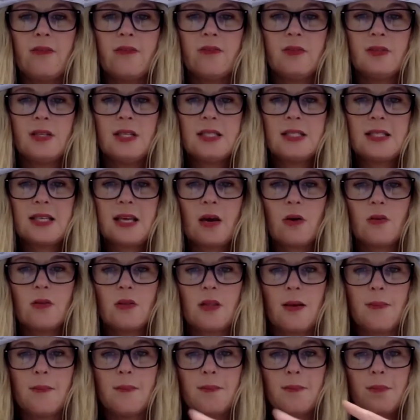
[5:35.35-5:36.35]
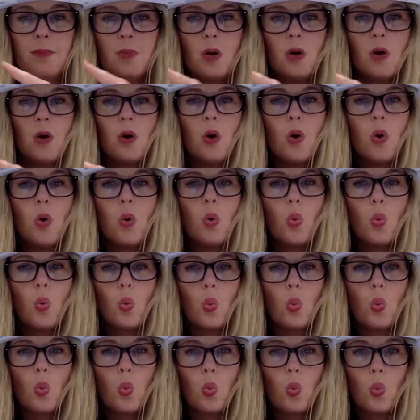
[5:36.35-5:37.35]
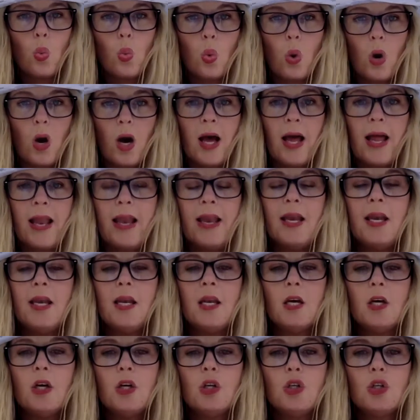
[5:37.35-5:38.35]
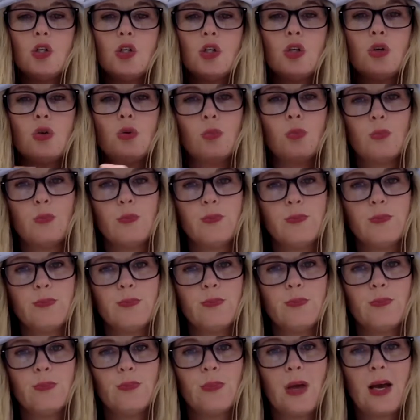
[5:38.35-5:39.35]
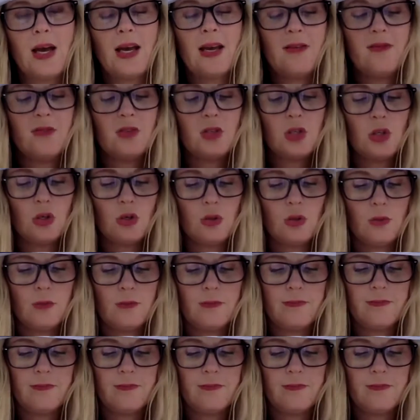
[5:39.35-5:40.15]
Let's count them. One, two. I have two.